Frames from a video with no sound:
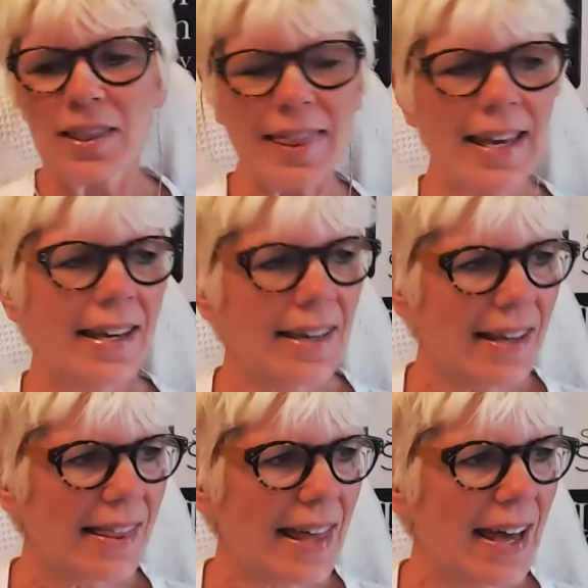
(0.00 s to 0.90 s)

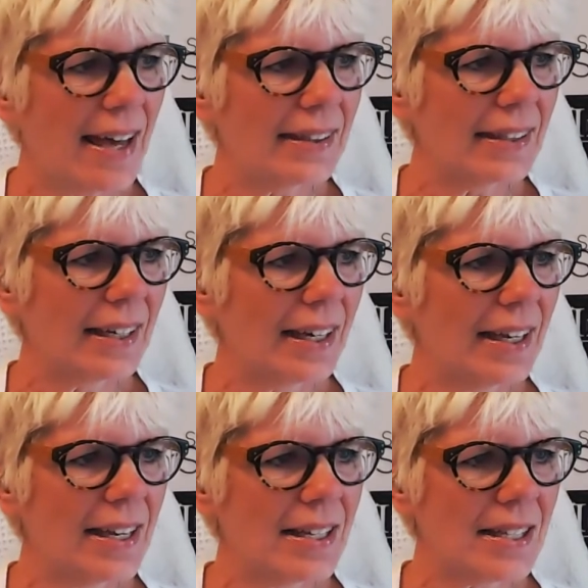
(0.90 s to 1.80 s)
thing that
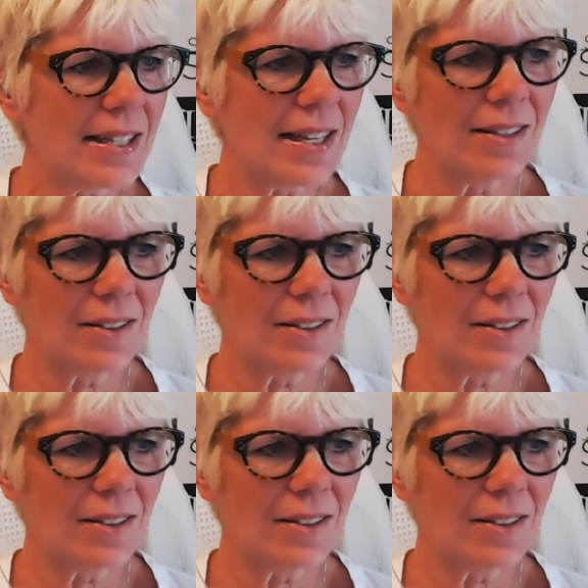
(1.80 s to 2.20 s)
is,